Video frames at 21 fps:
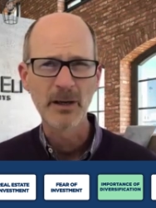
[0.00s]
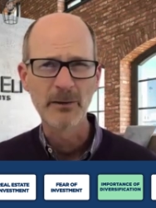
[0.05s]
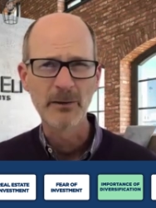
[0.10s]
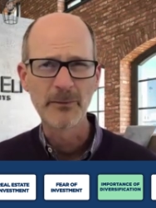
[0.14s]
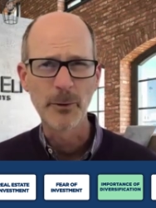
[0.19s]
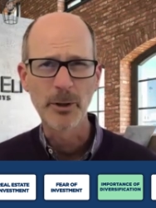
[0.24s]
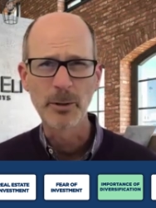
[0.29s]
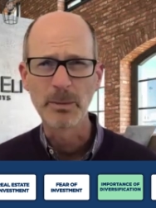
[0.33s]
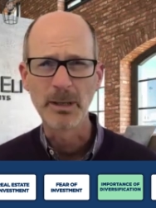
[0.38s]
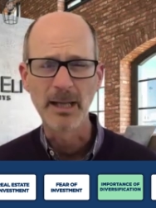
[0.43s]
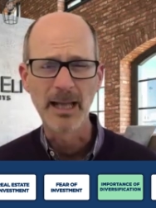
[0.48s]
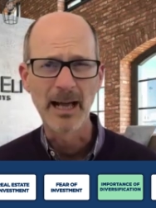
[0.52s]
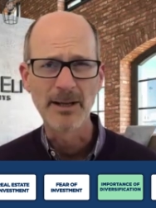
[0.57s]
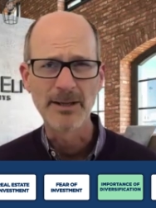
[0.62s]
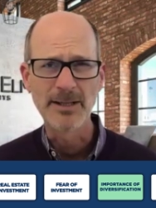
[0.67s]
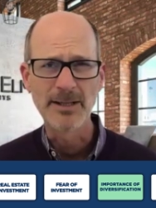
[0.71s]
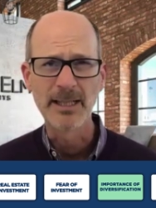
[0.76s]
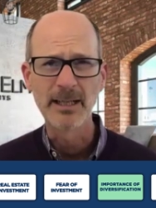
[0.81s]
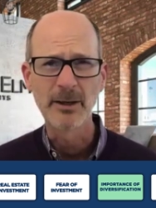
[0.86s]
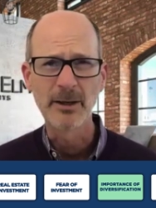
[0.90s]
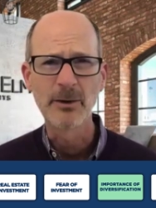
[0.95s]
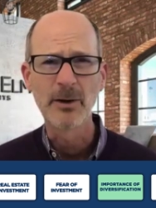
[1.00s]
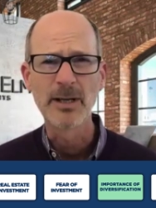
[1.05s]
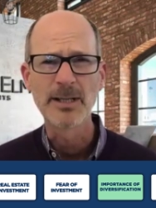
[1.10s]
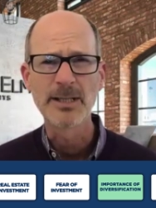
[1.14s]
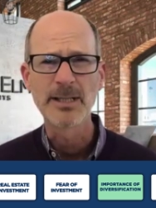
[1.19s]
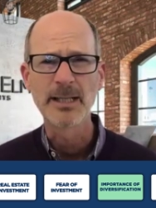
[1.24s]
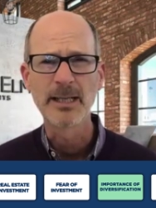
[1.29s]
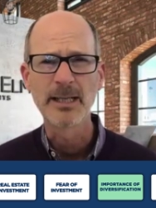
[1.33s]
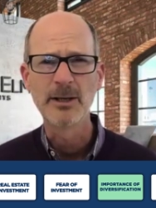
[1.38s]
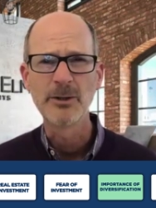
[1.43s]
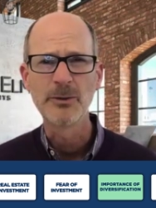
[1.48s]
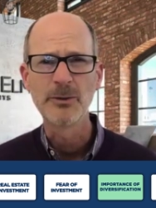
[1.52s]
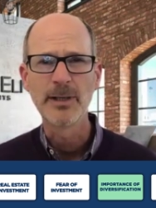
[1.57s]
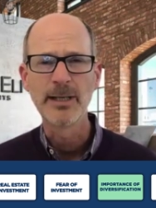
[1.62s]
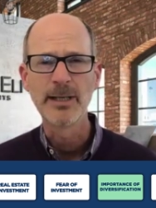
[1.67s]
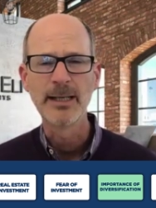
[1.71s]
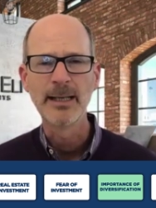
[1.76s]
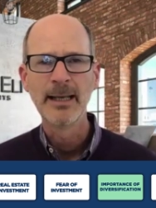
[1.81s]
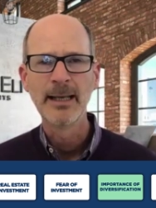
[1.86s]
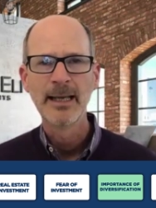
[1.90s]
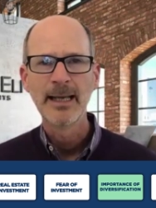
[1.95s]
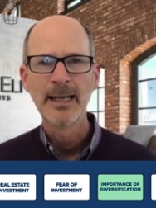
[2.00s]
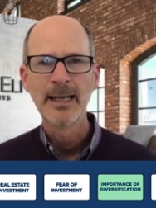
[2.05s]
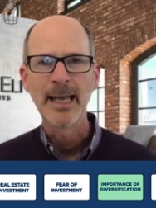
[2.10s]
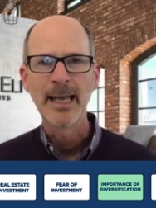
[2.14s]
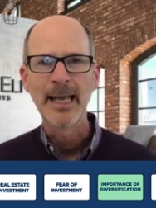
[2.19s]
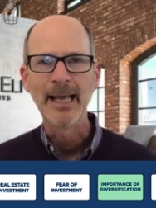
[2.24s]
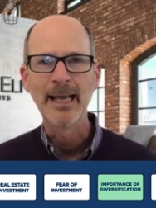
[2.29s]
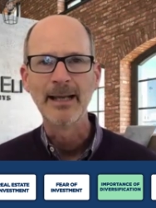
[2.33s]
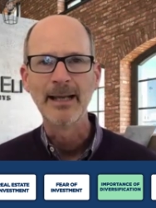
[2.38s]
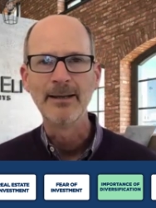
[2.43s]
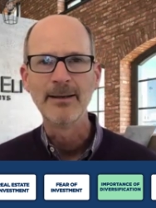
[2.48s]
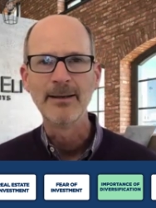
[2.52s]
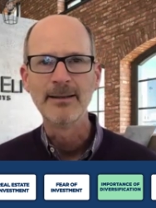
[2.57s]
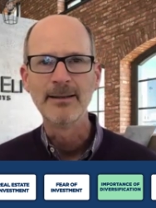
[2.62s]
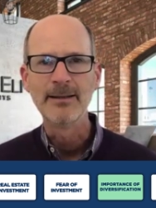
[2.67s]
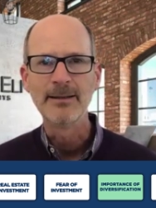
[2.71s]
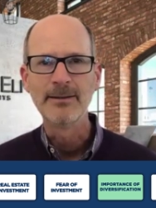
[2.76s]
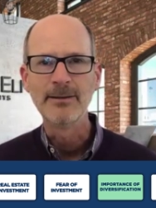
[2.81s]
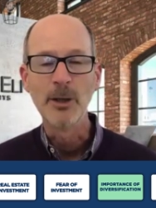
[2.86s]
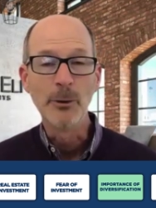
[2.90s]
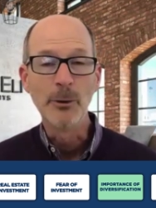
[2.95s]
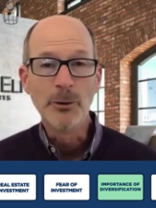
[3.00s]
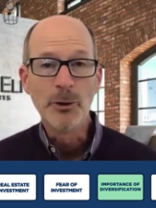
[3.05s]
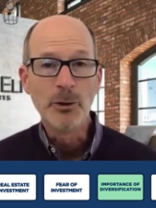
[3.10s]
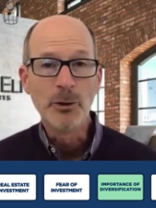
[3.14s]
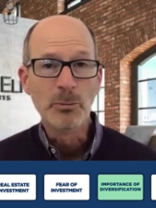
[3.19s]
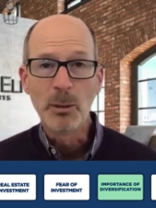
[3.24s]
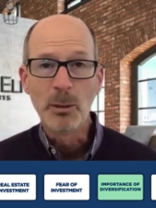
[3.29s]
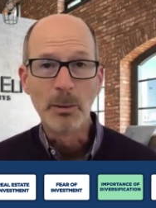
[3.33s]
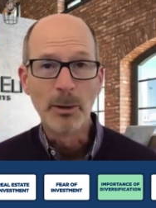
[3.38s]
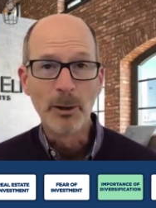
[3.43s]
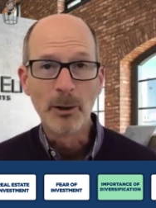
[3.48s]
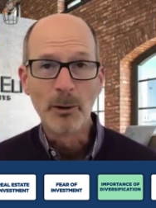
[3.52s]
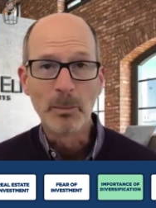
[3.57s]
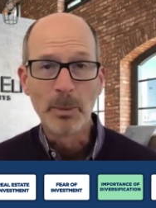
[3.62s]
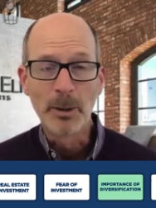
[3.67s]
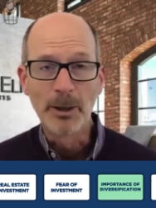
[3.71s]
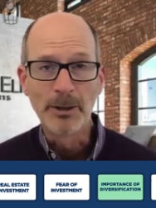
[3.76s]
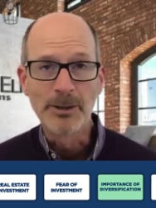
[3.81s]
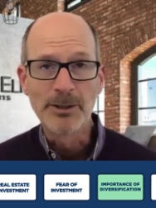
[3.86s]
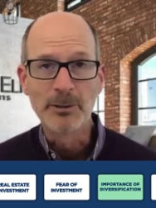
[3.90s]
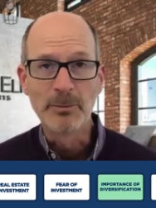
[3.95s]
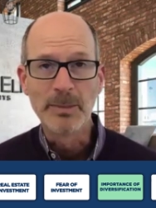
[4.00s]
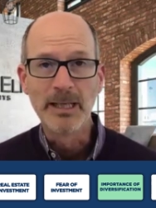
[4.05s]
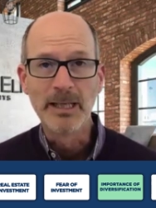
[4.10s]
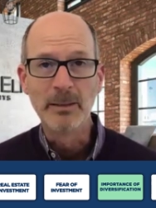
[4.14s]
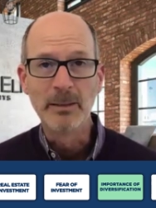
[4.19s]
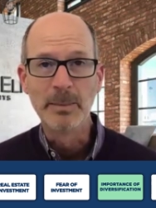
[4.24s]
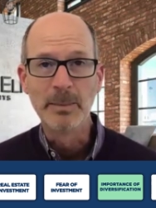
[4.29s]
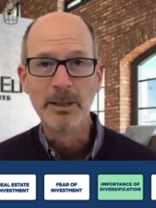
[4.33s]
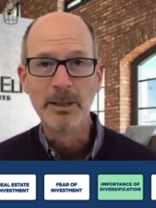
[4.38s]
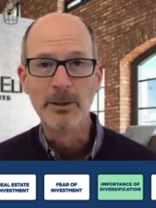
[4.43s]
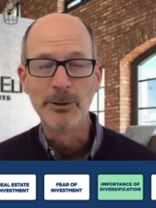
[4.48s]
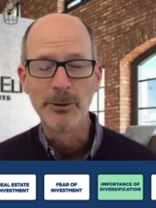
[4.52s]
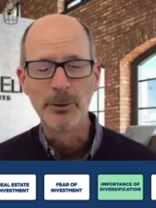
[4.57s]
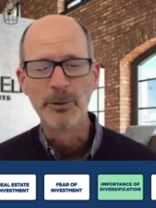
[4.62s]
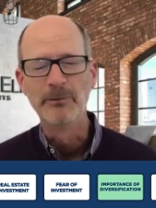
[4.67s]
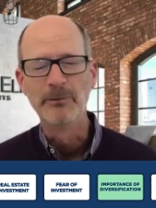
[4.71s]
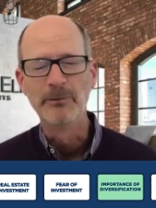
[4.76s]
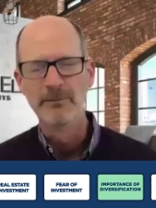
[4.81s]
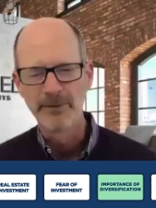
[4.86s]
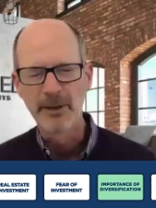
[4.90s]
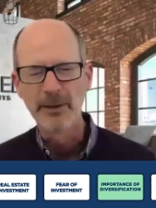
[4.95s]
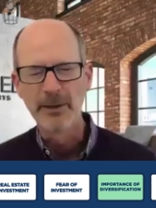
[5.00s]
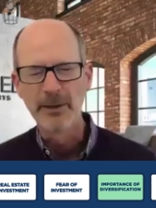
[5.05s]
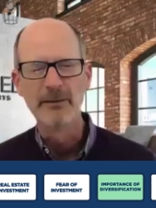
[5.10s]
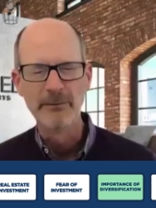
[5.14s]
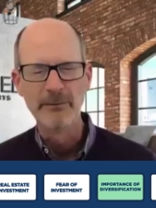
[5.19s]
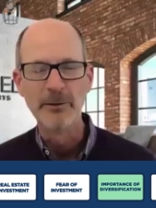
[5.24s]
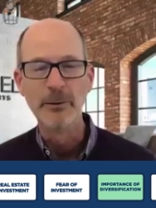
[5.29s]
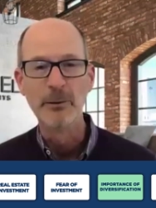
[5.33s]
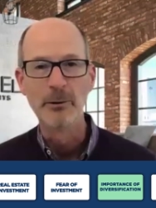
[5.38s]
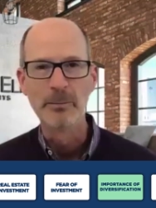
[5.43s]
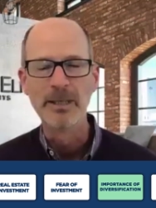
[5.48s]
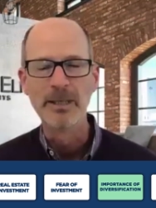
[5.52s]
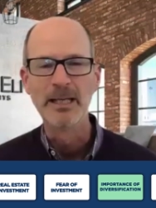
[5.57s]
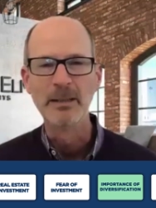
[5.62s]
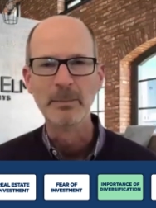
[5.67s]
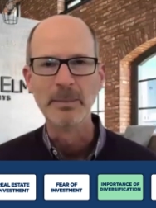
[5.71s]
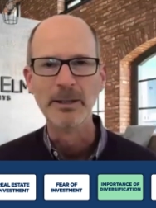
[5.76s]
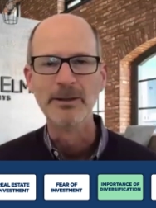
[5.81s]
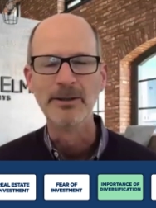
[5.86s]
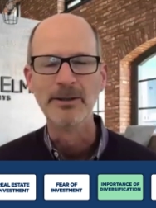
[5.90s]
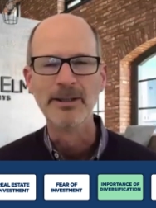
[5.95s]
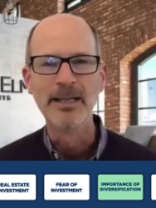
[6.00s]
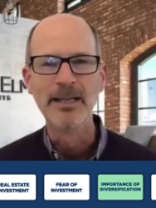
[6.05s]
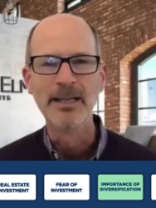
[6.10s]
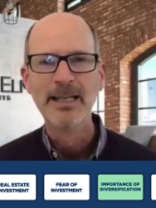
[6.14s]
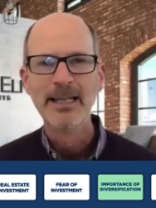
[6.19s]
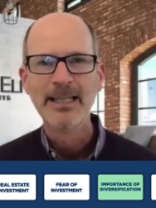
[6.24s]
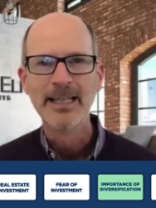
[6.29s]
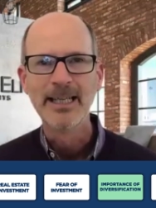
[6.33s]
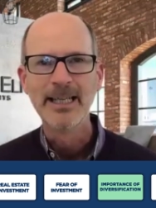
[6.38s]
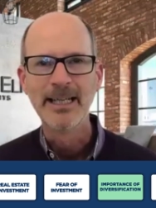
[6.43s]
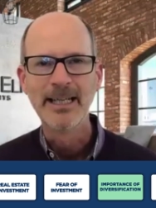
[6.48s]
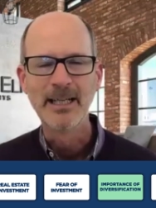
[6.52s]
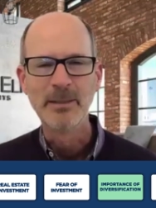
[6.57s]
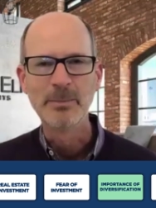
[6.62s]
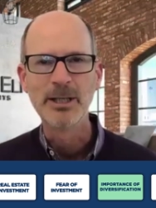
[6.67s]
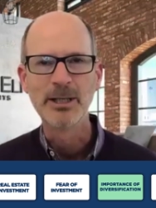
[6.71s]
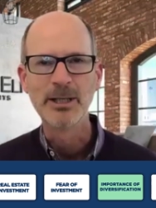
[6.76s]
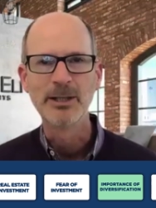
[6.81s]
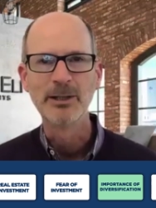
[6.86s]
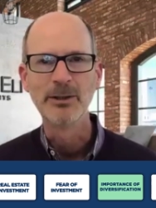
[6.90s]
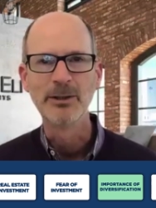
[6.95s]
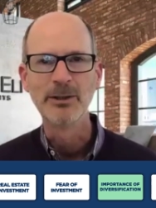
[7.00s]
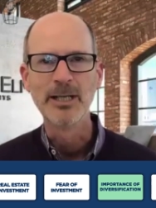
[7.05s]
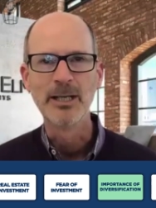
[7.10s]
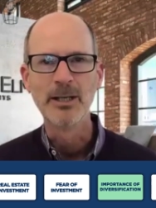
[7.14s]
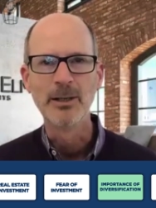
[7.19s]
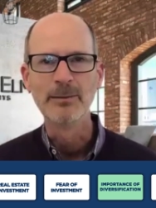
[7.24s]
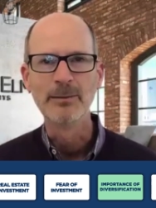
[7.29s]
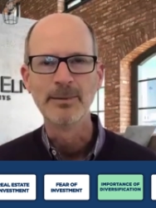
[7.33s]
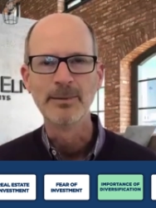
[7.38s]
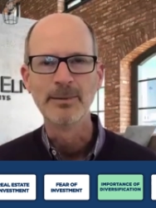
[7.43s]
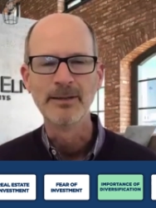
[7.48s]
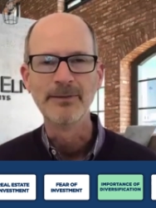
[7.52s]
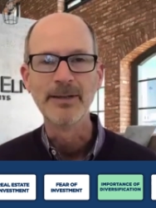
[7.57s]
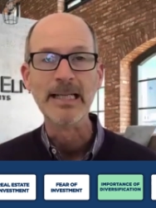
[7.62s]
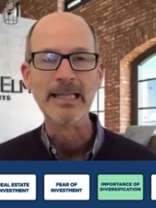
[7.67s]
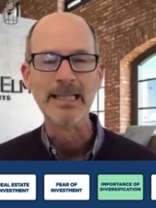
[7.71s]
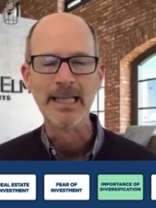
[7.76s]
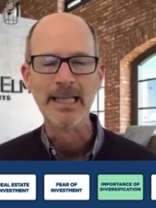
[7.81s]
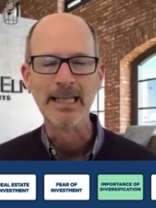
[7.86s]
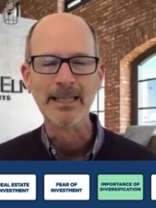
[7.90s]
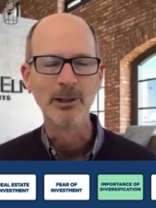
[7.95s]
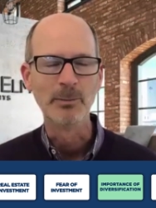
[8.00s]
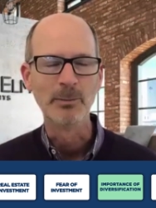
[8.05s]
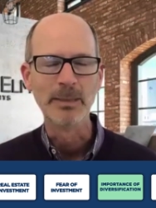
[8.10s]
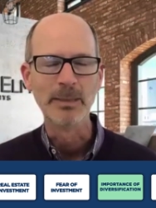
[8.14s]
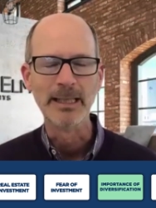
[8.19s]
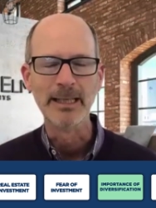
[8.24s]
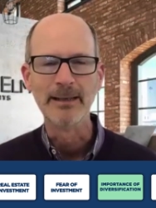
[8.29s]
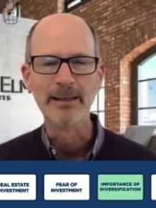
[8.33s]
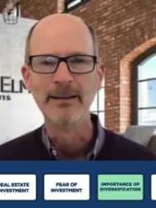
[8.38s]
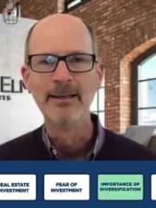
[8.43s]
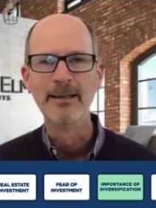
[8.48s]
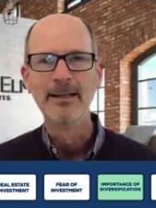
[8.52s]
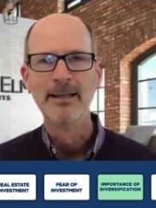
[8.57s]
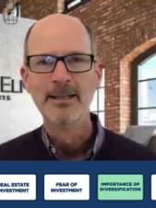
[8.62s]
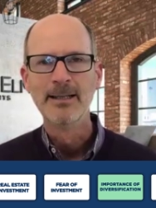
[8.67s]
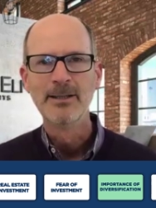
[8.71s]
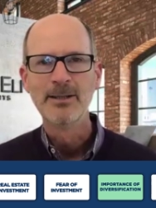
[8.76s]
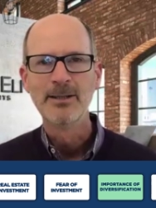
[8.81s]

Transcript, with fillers: affordable housing across the country, and no new mobile home parks are being built, or very few are being built in any particular year. If anything, they're being